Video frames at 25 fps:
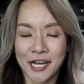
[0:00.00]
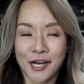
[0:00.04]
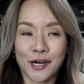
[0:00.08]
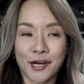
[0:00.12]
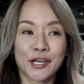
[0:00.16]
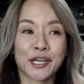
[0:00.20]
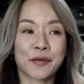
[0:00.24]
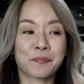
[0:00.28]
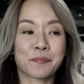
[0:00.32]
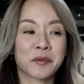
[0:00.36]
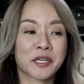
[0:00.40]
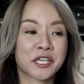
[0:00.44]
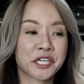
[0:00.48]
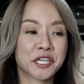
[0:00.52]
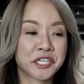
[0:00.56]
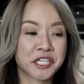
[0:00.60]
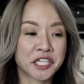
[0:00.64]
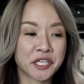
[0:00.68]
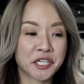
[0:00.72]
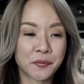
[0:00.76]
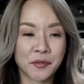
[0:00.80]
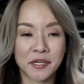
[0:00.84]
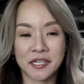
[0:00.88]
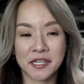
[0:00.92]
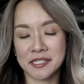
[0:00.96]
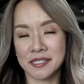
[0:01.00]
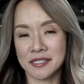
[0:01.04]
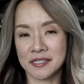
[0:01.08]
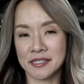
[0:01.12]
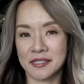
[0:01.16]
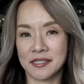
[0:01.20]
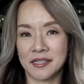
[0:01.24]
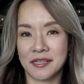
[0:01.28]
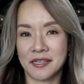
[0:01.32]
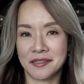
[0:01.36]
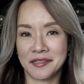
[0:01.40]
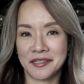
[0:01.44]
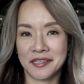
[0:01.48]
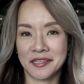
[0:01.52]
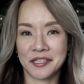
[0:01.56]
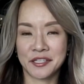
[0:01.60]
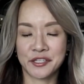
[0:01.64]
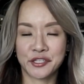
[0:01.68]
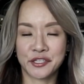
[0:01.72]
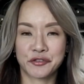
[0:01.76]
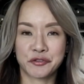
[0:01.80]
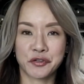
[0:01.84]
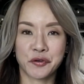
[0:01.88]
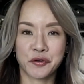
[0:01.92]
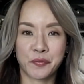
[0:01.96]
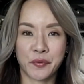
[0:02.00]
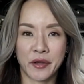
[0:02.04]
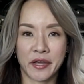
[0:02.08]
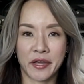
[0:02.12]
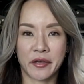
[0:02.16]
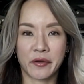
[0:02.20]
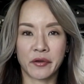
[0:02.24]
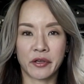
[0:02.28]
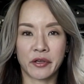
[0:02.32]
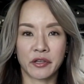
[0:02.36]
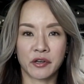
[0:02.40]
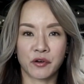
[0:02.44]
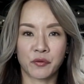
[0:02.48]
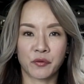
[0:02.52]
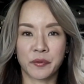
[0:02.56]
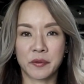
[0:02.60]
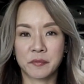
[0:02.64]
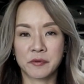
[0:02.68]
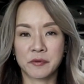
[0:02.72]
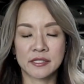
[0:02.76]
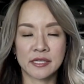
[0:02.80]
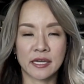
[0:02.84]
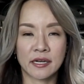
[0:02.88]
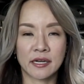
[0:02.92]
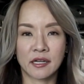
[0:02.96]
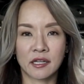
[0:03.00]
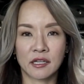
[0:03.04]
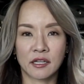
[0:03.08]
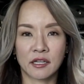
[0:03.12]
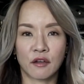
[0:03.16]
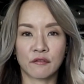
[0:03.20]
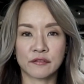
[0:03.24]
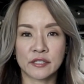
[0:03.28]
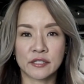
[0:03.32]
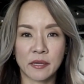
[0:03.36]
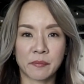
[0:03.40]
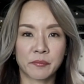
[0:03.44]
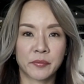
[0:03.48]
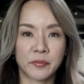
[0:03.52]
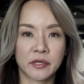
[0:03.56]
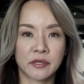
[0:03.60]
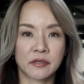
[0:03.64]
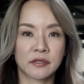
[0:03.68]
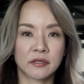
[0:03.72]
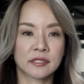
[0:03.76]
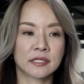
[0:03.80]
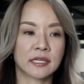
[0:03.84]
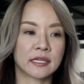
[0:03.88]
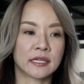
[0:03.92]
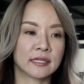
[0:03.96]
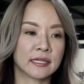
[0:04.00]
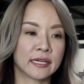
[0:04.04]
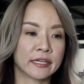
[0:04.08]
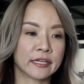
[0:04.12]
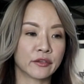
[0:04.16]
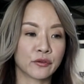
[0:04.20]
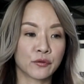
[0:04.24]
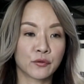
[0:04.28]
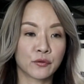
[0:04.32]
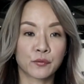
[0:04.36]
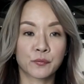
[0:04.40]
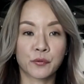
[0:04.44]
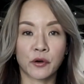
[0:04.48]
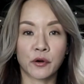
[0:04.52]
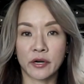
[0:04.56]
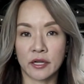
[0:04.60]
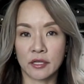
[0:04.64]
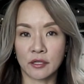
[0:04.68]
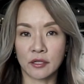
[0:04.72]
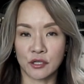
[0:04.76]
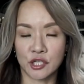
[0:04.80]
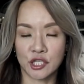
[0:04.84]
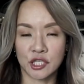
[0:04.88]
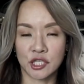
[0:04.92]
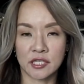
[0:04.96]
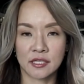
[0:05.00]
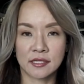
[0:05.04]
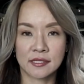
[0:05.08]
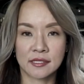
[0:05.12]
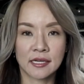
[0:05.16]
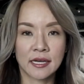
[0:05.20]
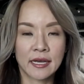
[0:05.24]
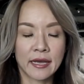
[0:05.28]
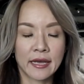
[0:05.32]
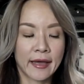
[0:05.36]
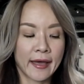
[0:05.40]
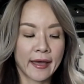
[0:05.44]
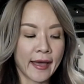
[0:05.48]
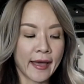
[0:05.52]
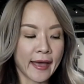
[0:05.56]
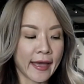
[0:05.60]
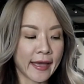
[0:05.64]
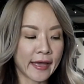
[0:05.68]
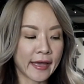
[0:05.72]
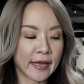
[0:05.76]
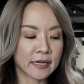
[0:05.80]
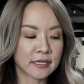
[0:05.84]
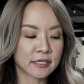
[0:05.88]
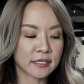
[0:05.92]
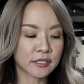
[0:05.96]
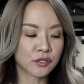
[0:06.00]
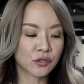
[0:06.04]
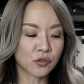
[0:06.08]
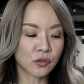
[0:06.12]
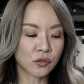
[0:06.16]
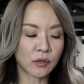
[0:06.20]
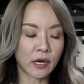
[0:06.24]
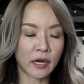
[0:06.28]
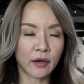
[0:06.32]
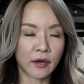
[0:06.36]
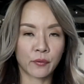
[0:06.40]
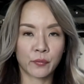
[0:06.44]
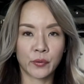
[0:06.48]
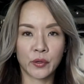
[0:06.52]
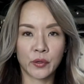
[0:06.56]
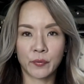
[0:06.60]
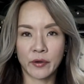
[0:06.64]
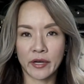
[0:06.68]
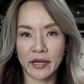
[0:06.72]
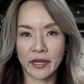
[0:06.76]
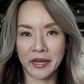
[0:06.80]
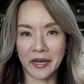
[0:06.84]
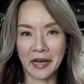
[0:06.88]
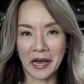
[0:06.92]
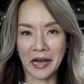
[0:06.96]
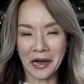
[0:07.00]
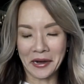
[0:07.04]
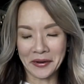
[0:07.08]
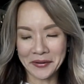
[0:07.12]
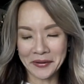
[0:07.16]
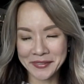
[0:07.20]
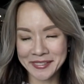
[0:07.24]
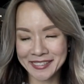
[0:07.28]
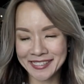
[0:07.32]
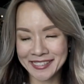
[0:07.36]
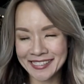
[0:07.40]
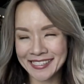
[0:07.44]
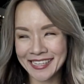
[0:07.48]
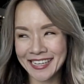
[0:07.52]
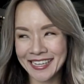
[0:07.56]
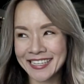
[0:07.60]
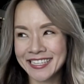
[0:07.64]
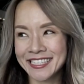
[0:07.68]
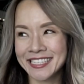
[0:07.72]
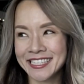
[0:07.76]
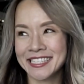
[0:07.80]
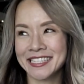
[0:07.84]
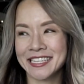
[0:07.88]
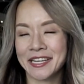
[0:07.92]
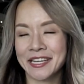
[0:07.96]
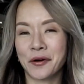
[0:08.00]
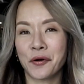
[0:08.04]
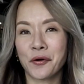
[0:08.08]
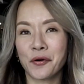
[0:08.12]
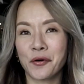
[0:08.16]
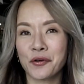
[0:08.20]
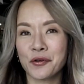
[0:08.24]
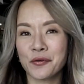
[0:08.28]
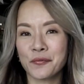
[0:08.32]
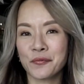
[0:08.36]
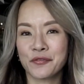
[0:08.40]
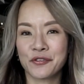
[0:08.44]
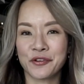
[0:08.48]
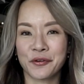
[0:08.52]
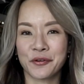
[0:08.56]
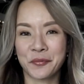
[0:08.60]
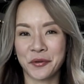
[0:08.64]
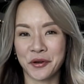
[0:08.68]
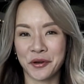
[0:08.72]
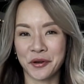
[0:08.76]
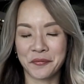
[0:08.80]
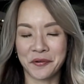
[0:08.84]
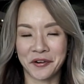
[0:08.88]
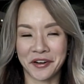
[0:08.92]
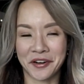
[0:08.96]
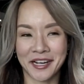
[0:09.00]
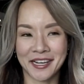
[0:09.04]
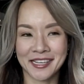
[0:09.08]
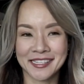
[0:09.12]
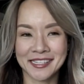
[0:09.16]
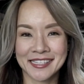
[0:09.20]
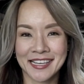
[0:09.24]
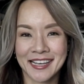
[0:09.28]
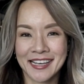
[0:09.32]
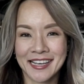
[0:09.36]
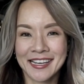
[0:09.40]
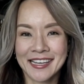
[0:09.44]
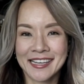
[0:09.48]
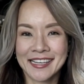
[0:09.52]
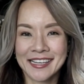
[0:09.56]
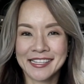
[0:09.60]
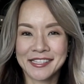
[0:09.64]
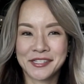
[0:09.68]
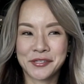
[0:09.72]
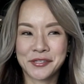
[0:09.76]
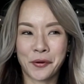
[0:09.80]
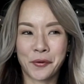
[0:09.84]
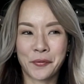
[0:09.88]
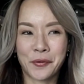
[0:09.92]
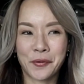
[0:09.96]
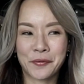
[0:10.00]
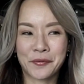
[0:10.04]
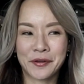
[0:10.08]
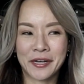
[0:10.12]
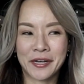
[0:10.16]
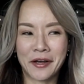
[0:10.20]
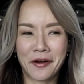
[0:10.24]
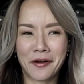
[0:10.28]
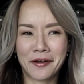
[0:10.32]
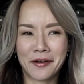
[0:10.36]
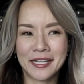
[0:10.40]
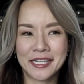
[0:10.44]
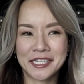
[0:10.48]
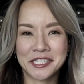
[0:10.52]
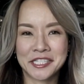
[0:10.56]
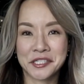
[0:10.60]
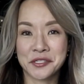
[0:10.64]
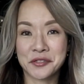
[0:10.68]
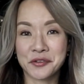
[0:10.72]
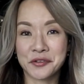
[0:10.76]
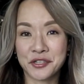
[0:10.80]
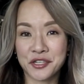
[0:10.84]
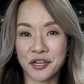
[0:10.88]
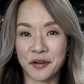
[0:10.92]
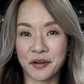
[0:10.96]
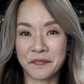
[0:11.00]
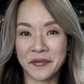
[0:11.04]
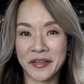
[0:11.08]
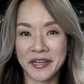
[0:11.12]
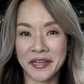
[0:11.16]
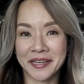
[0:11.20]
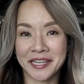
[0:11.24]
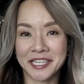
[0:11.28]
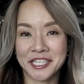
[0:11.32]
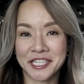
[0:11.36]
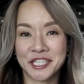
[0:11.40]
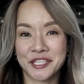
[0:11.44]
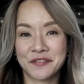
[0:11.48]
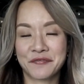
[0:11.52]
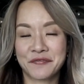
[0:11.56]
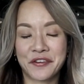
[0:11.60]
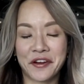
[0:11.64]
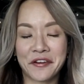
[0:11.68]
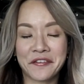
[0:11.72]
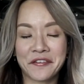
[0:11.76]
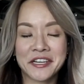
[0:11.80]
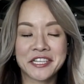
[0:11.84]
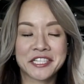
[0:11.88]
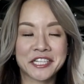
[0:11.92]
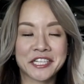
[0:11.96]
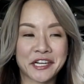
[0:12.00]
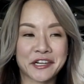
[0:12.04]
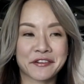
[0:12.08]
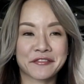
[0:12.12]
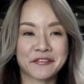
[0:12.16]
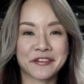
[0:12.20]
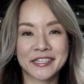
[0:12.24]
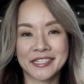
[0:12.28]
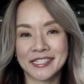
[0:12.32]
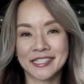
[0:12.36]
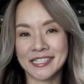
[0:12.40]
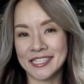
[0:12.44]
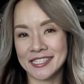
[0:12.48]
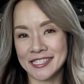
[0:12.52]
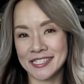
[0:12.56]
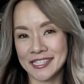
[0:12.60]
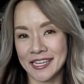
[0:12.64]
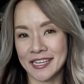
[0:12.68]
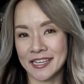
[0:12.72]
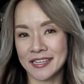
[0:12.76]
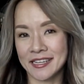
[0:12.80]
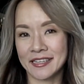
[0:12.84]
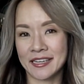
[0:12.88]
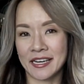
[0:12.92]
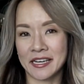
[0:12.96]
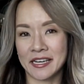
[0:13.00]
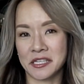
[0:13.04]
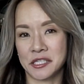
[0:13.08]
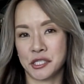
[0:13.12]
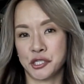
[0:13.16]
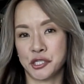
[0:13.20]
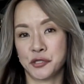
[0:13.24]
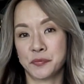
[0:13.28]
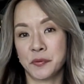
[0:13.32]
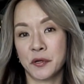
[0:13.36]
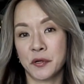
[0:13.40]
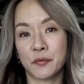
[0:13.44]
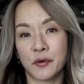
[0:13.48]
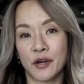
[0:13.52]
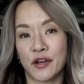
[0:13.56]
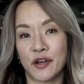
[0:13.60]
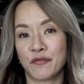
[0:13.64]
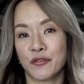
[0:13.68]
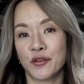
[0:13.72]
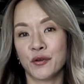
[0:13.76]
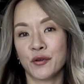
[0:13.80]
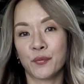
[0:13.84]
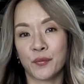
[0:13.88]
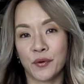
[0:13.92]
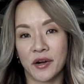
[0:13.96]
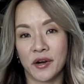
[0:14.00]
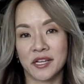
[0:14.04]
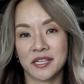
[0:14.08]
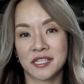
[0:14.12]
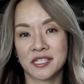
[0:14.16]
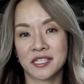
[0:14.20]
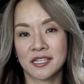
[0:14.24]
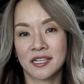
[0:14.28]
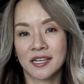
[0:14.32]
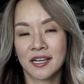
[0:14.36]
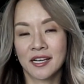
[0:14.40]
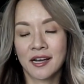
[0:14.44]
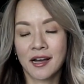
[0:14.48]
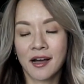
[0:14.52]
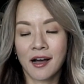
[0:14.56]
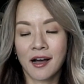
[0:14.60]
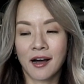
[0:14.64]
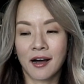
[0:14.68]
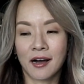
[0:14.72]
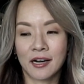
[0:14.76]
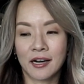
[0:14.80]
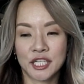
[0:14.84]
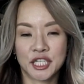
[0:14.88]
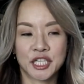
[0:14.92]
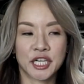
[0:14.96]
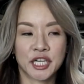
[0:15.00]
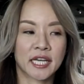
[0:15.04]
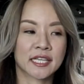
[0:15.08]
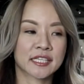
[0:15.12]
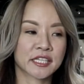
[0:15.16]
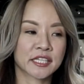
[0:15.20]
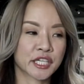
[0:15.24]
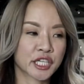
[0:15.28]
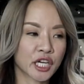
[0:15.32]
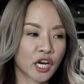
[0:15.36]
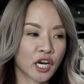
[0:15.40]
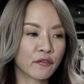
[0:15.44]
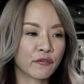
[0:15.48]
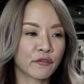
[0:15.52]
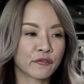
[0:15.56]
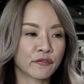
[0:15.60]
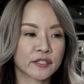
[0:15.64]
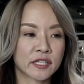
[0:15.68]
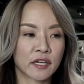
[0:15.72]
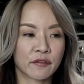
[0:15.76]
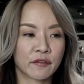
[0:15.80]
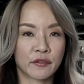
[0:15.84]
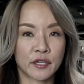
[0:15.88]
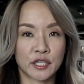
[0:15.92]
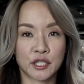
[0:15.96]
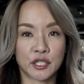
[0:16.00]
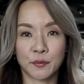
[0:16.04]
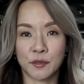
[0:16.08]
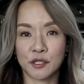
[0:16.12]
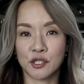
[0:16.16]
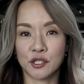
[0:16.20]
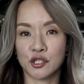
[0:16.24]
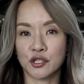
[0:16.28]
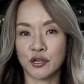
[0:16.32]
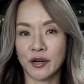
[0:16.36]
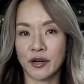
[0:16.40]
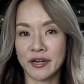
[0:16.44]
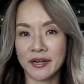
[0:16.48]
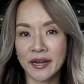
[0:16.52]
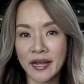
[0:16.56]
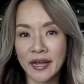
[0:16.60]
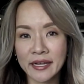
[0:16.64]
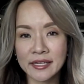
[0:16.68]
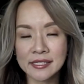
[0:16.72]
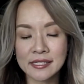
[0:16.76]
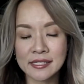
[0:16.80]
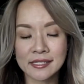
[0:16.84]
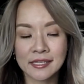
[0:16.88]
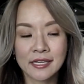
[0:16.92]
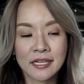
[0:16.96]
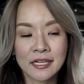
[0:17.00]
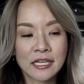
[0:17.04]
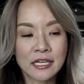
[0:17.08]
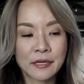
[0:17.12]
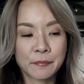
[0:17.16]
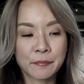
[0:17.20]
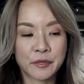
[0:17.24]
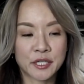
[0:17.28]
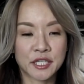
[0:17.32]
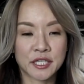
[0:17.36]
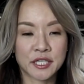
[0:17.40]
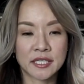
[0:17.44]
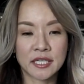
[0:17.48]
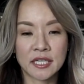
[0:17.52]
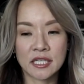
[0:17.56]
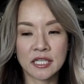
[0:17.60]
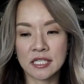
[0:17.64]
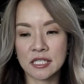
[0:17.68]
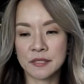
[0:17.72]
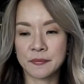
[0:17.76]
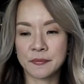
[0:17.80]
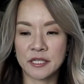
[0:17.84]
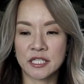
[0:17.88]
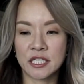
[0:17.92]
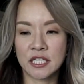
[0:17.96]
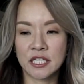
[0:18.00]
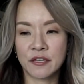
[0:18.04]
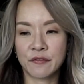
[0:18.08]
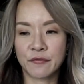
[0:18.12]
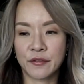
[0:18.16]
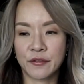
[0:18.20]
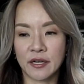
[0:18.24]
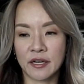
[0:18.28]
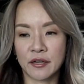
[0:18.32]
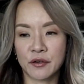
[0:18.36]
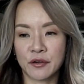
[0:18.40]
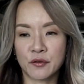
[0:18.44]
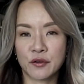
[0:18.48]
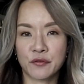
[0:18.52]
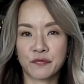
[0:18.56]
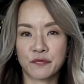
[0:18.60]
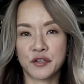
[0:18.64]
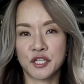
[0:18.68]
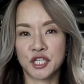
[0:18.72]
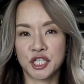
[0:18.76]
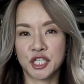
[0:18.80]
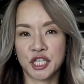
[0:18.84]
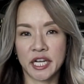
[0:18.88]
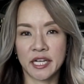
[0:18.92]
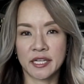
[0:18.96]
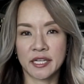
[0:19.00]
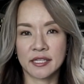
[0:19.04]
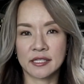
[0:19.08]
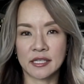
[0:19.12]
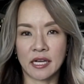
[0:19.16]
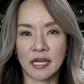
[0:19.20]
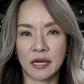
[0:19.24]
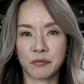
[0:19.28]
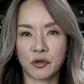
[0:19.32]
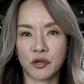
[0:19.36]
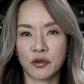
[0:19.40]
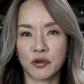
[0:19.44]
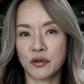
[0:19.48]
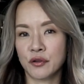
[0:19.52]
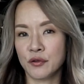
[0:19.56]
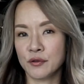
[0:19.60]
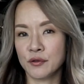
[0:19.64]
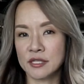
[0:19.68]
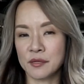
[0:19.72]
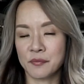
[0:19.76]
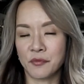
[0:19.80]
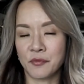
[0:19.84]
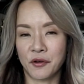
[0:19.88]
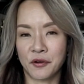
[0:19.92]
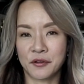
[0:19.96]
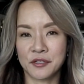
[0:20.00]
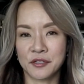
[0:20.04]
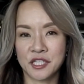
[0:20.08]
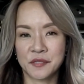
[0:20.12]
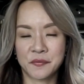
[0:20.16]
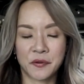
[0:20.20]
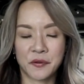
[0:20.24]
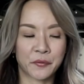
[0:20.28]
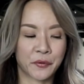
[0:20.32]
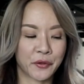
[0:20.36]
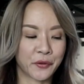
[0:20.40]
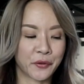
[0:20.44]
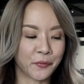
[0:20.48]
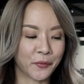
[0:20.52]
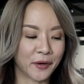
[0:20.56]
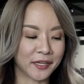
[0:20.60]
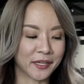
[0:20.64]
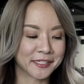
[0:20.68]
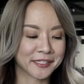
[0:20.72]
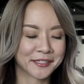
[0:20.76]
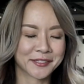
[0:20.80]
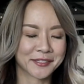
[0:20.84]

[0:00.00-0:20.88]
Okay, because she works in the industry where, you know, people send her a lot of samples and like new product launches. And so we were at her house and she has like a whole room full of beauty products. So we were like, oh, let's just go shopping. And she very generously said, guys, just pick whatever you want. She has a shelf of stuff that she wants to try next. But she says, especially if there are different shades, I'm not going to use them all, just pick what you want.